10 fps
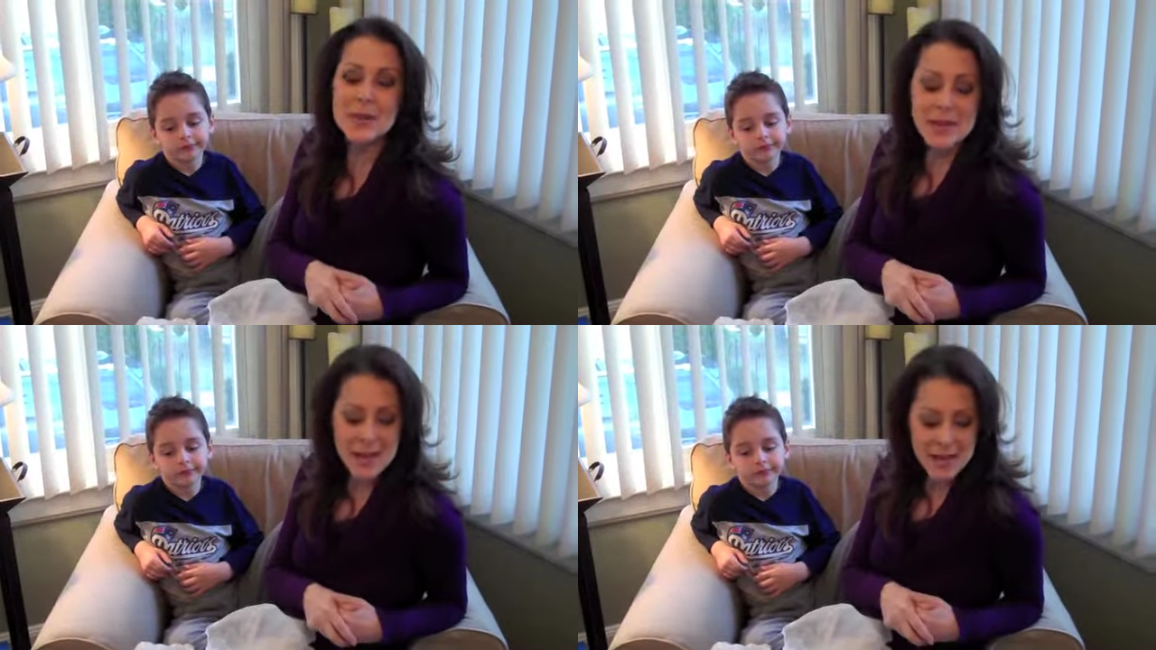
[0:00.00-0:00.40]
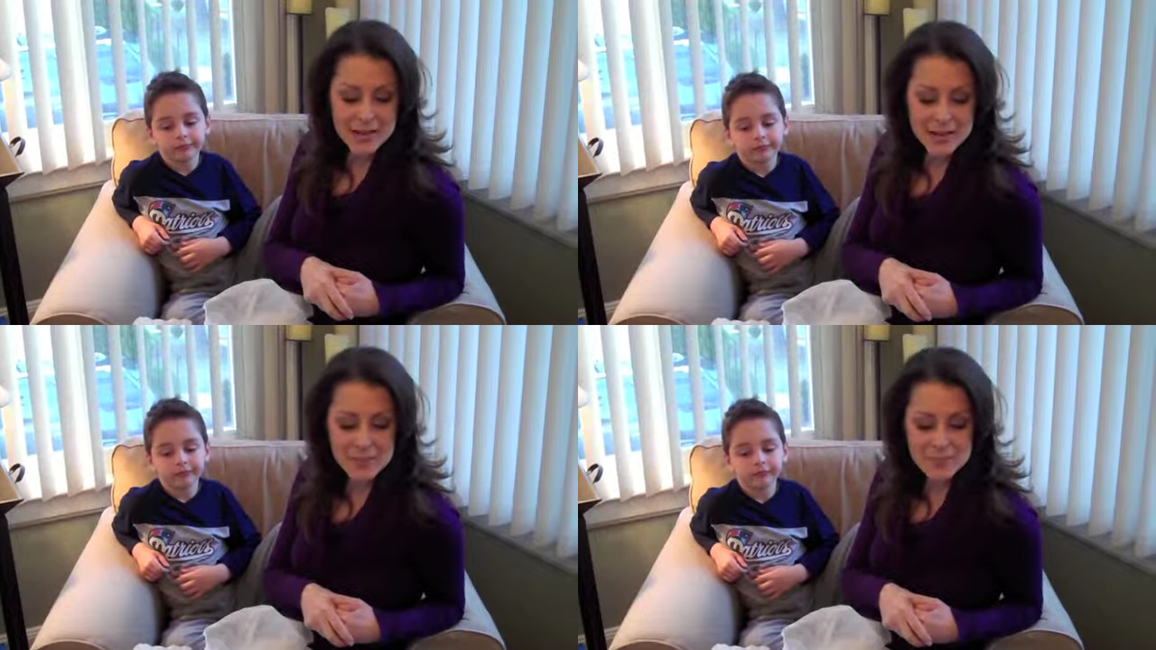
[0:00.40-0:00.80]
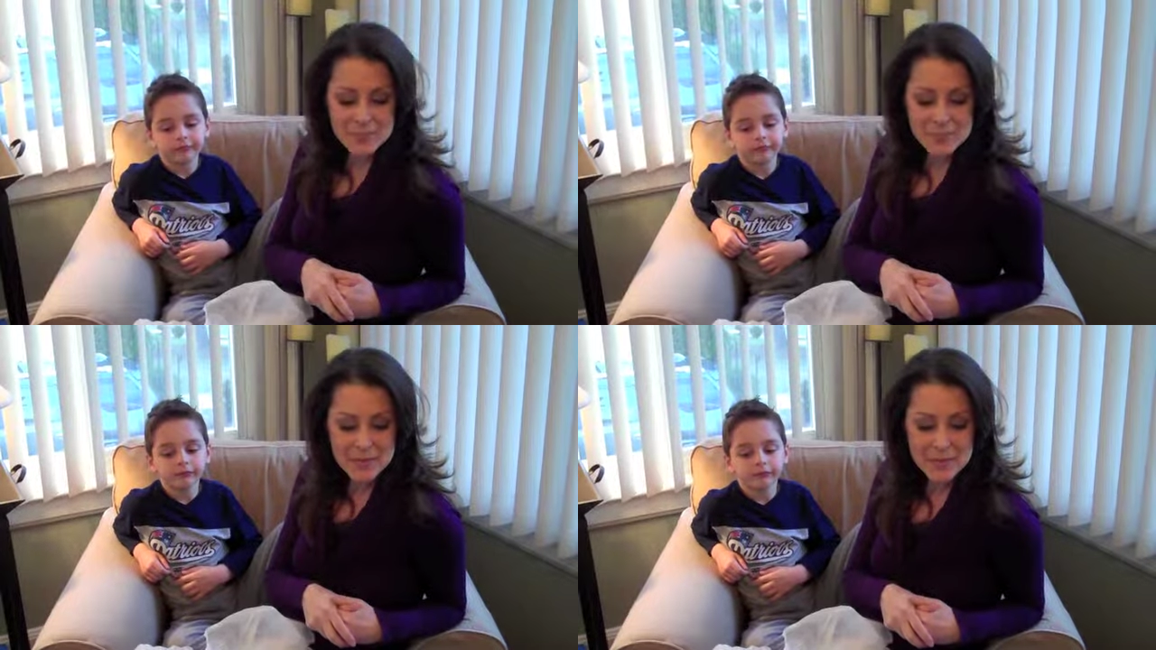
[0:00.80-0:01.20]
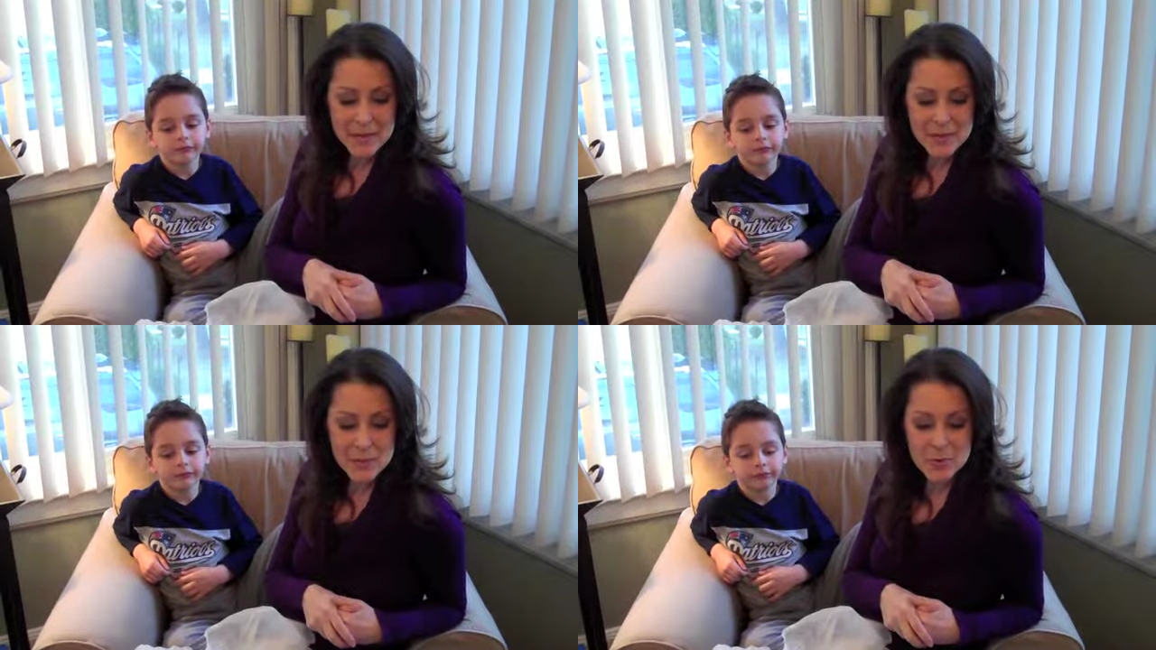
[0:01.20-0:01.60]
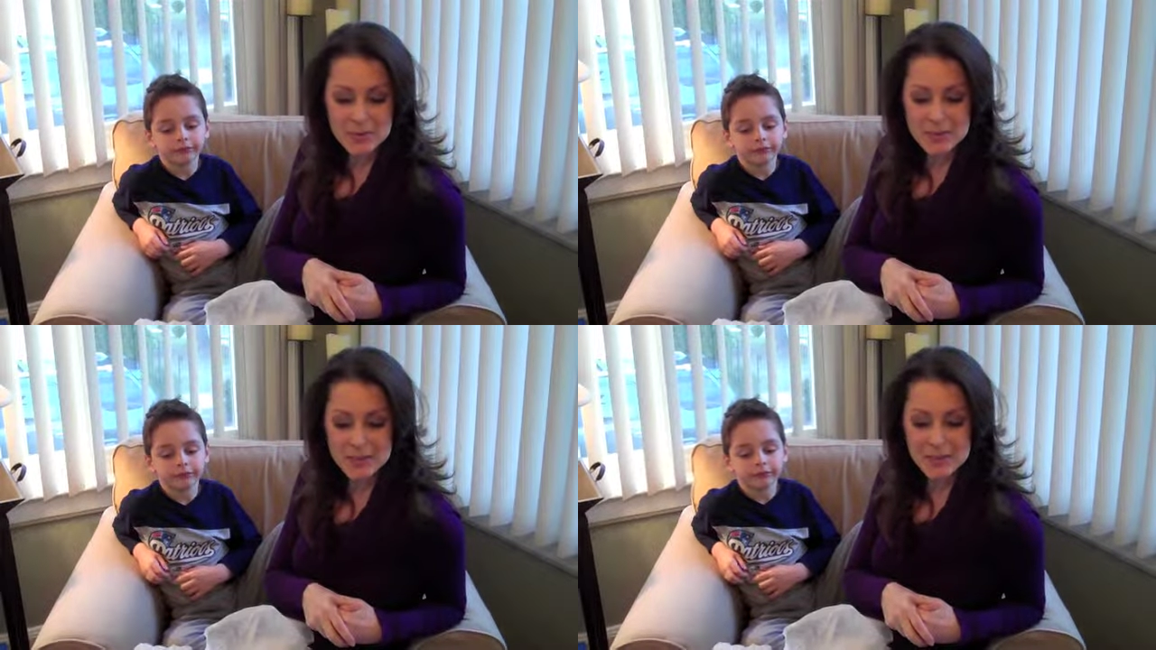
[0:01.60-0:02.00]
Speaker 1: And um and we'll
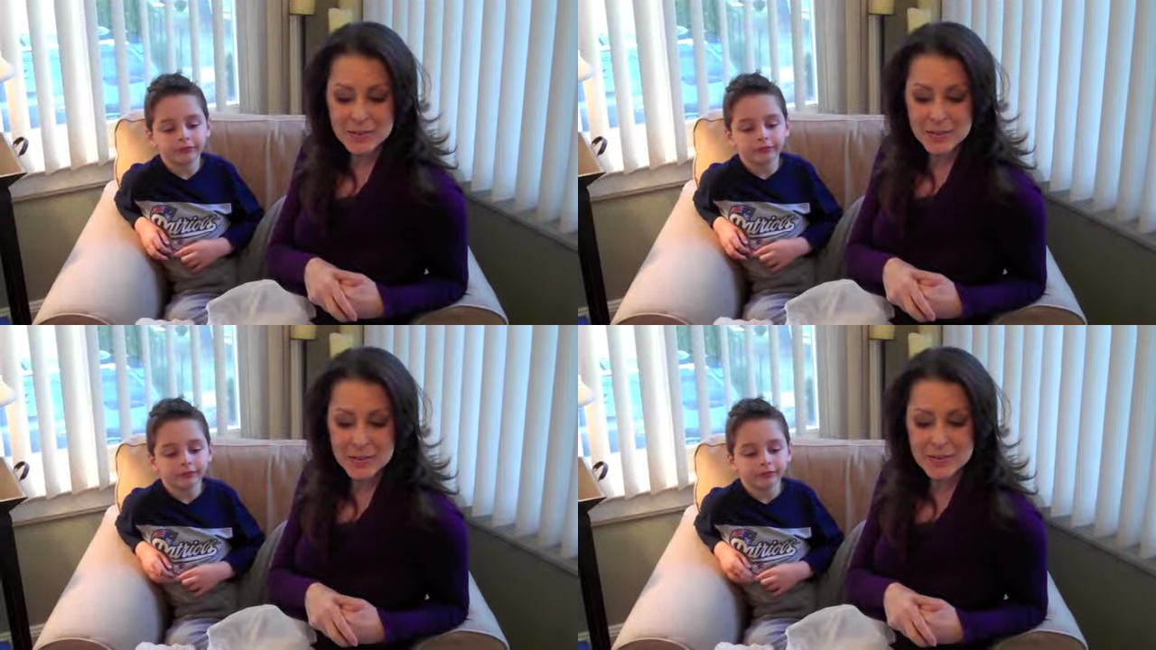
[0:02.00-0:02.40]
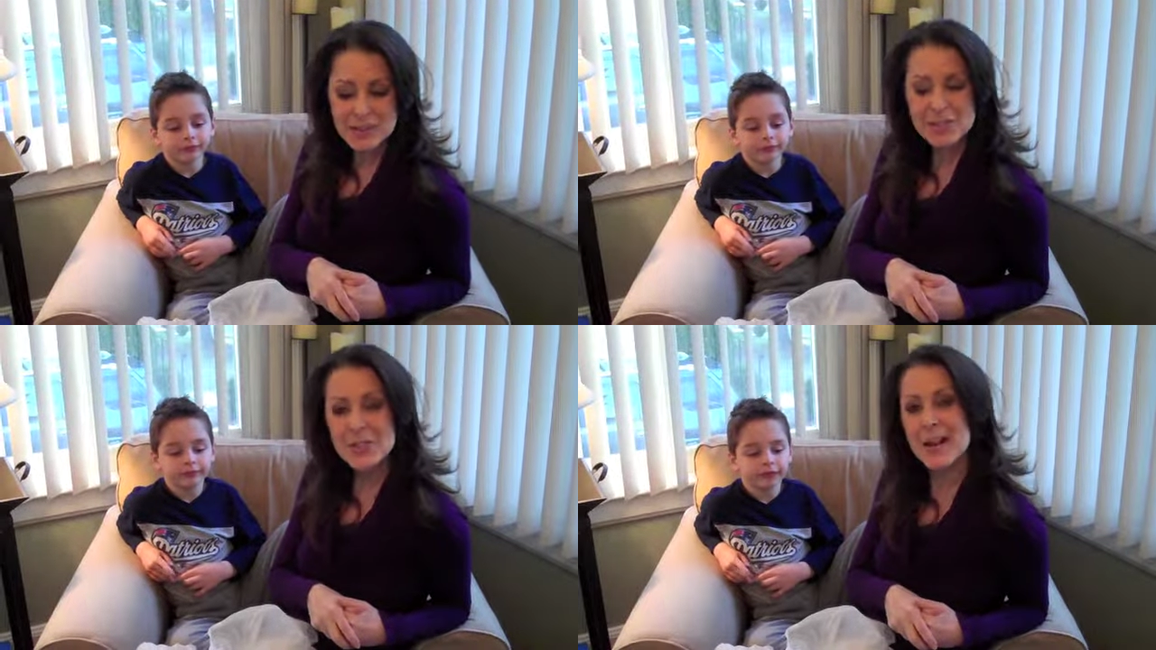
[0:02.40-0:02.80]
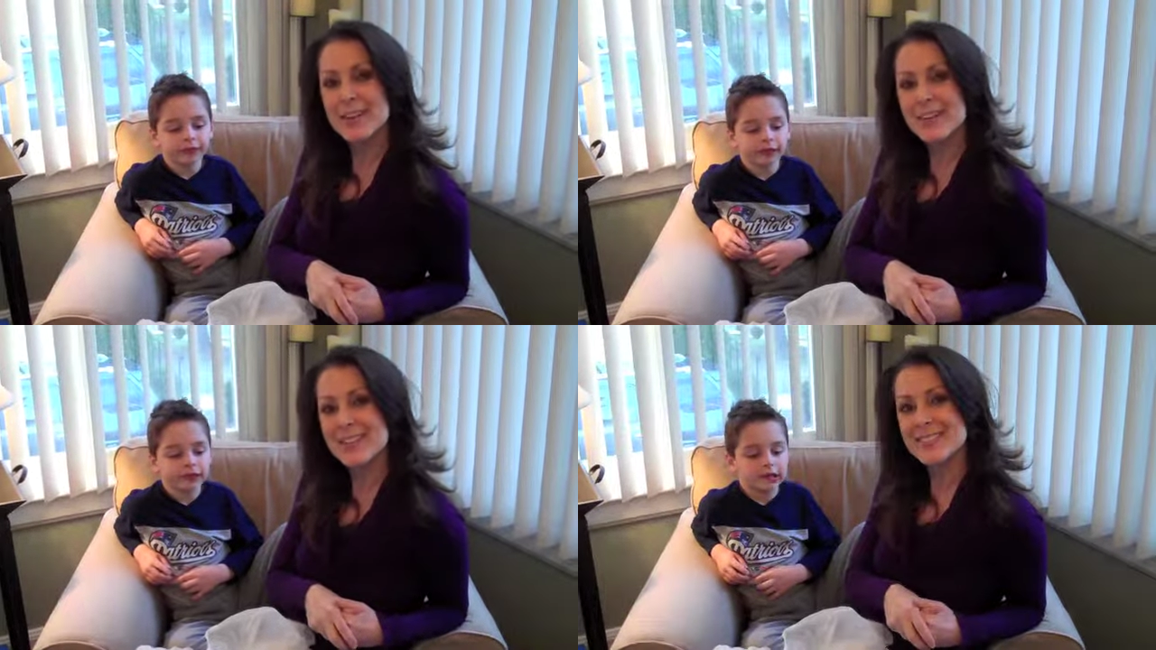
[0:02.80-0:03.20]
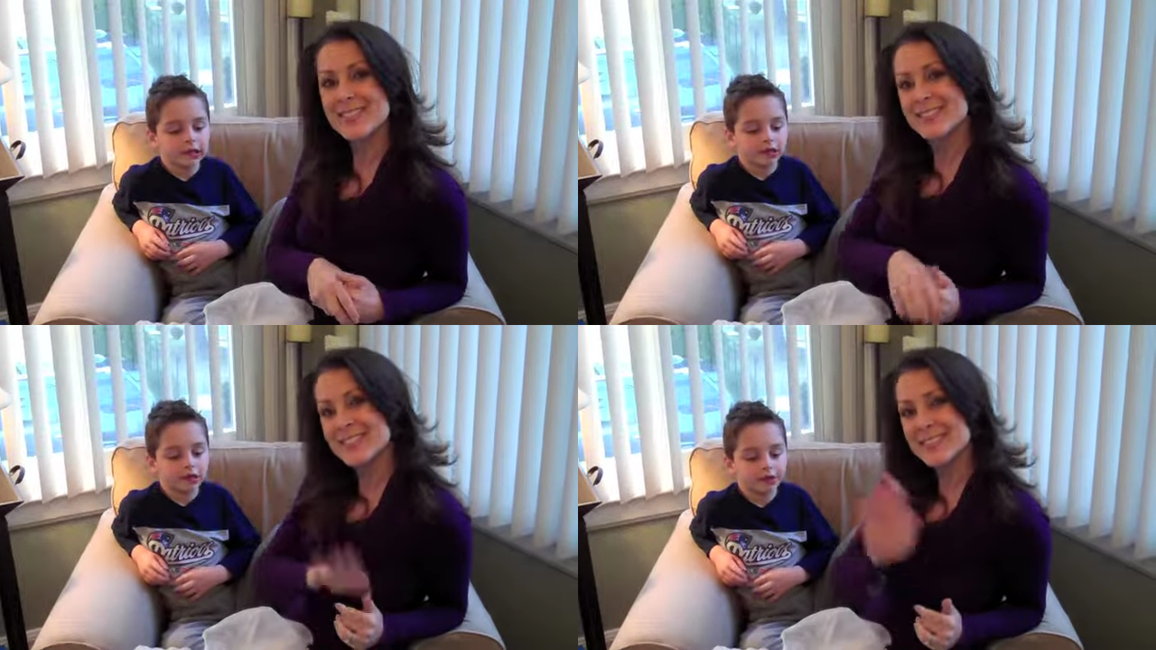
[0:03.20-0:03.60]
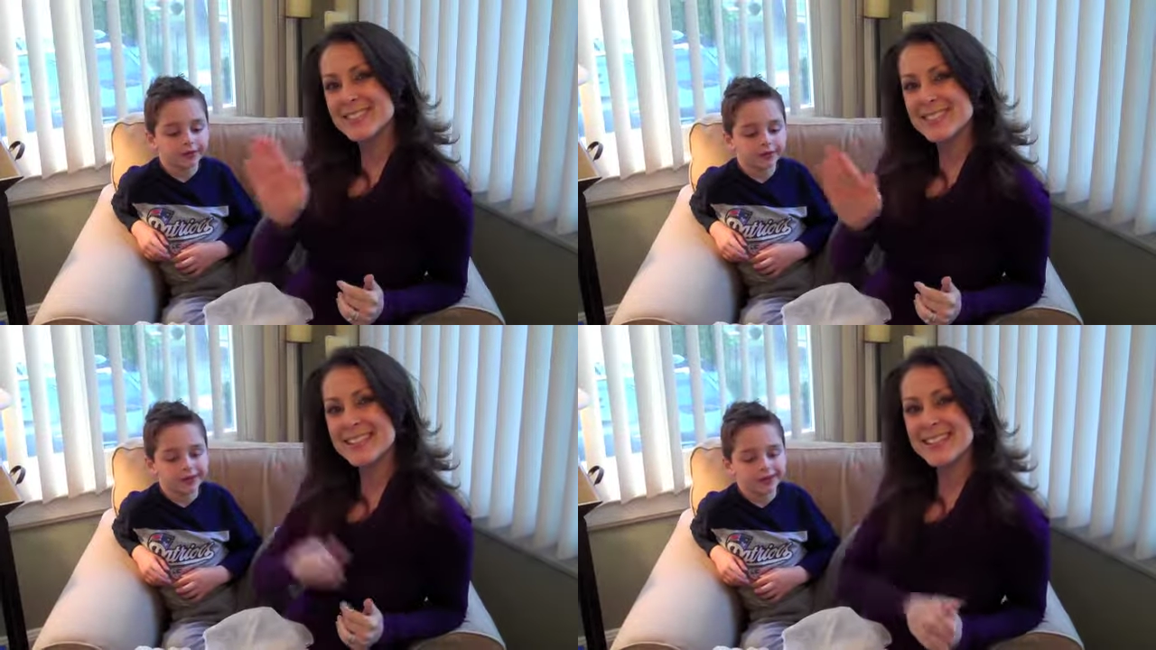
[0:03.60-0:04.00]
uh, we'll let you know how it goes. So we'll
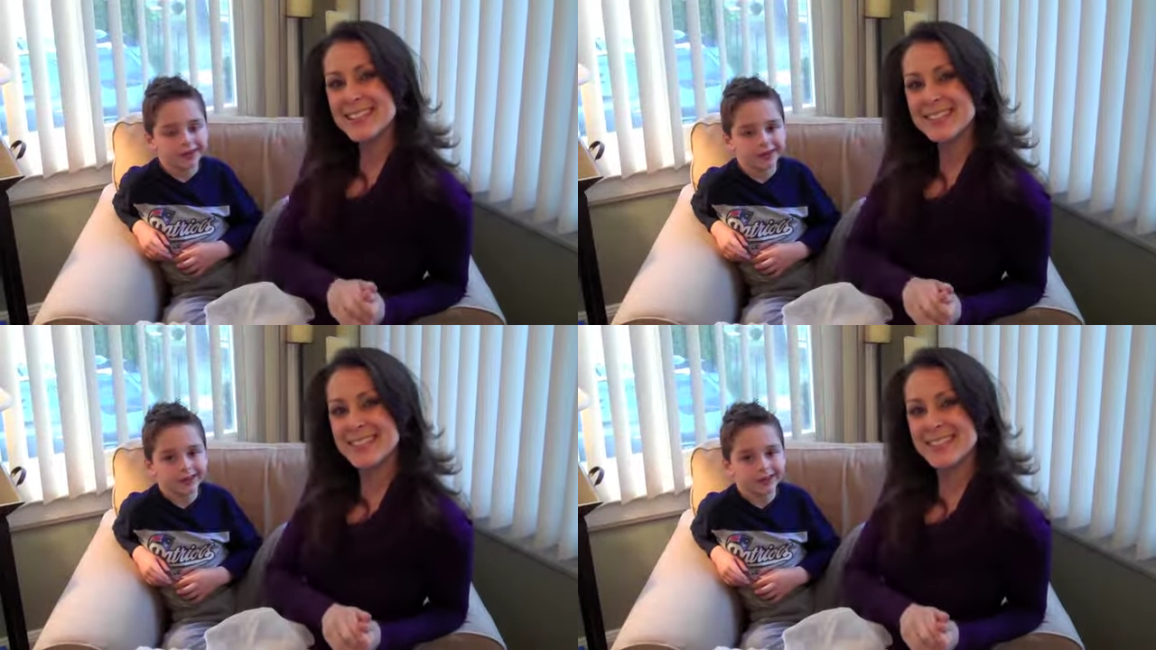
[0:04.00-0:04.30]
see you later.